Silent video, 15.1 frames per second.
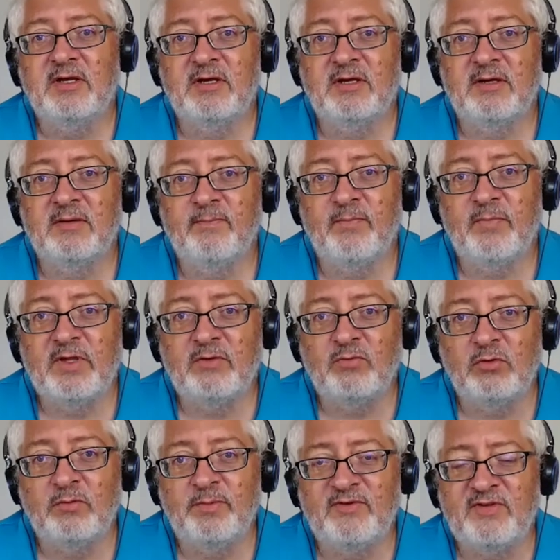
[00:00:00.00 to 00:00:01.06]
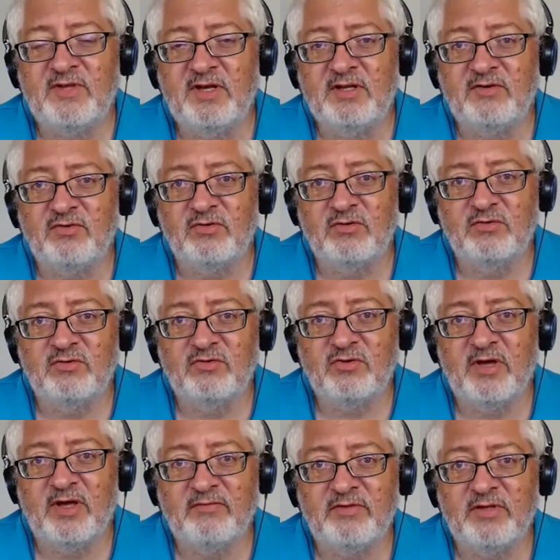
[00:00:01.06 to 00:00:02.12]
um, it would be silly to
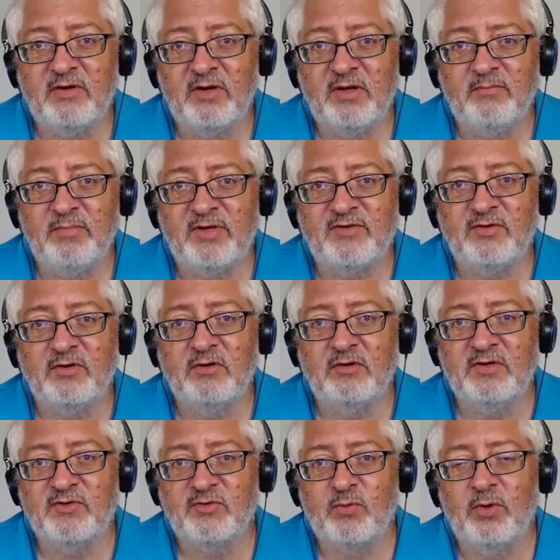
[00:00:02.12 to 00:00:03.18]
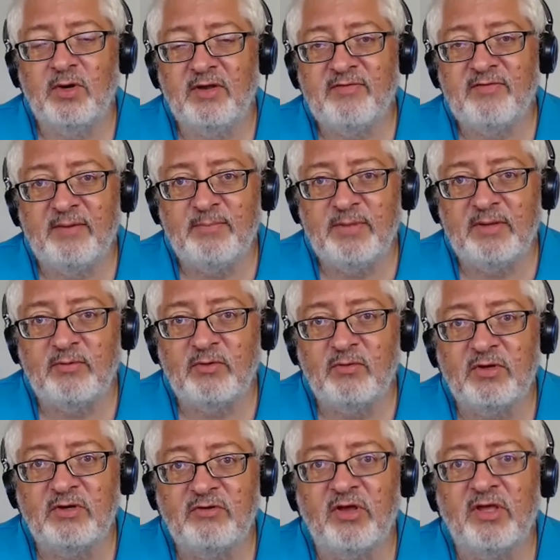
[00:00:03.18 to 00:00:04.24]
to have the Olympics, you know, disqualify people
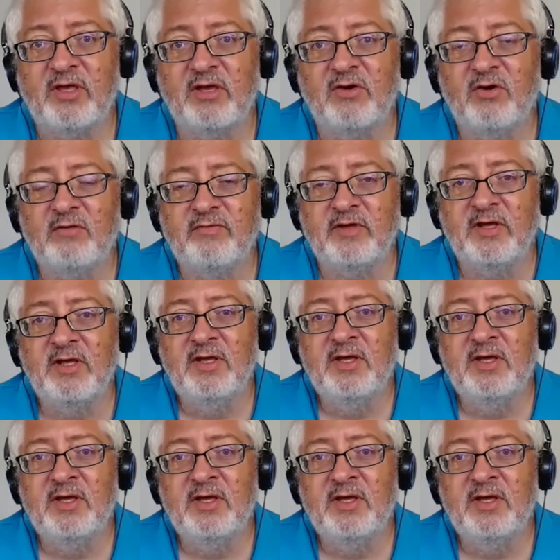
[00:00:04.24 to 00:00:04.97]
who are drinking coffee.